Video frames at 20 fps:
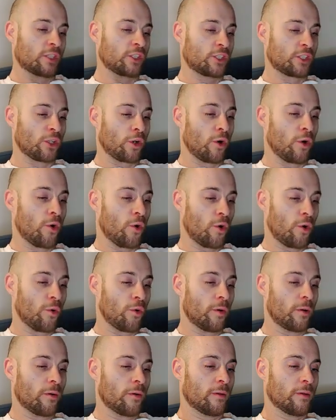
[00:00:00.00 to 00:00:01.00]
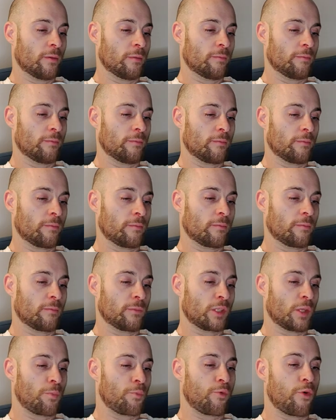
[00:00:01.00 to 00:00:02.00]
So,
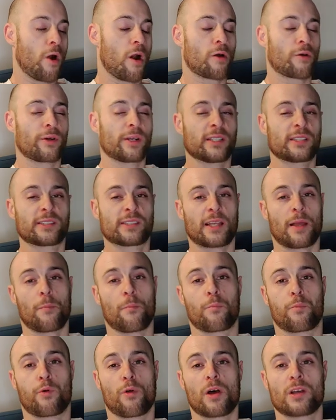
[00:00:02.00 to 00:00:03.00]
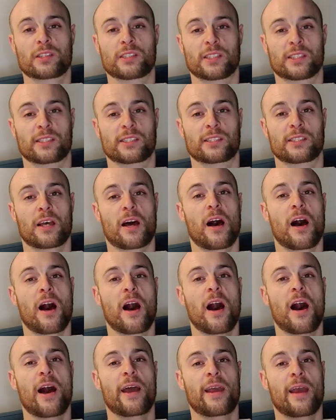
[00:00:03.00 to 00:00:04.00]
the progress and process
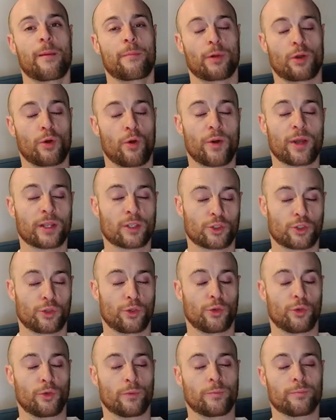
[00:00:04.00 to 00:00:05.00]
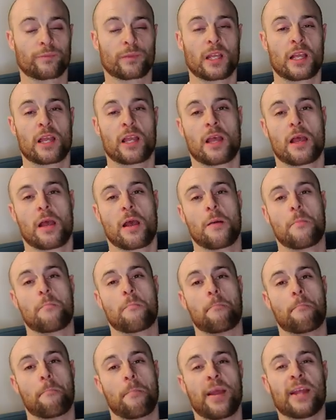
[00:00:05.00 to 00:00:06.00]
I am going through
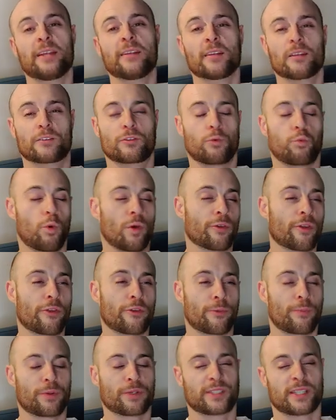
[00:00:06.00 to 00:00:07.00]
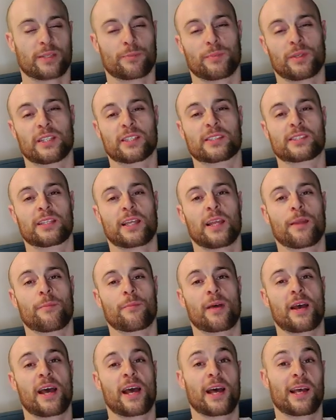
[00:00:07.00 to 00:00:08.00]
may not 100% be the
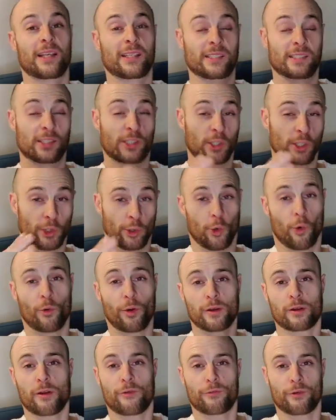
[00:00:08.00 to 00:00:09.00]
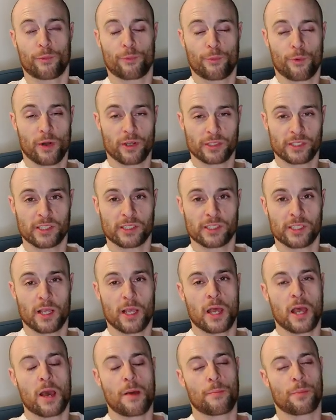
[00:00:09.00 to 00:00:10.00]
same as your recovery process,
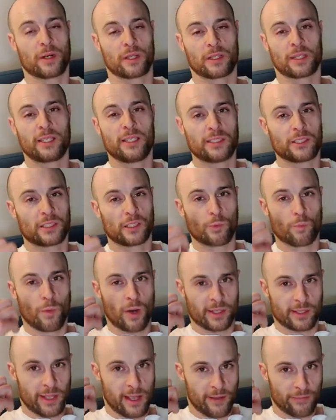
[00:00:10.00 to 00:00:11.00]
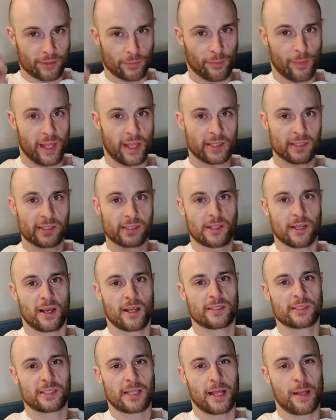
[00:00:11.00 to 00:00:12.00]
but at least you might have some
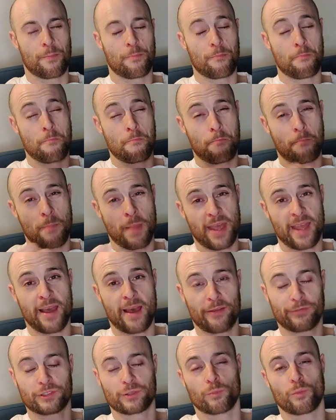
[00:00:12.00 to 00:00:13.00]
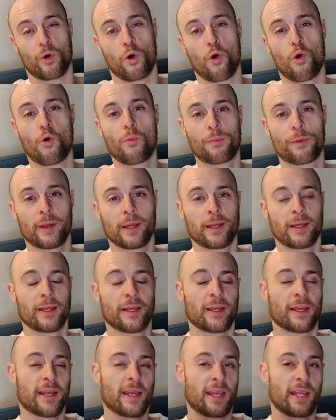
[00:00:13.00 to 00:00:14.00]
insights and may have some hope
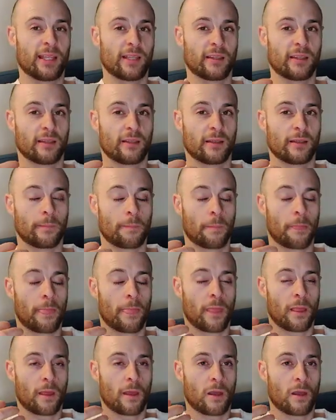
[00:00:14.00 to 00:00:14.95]
in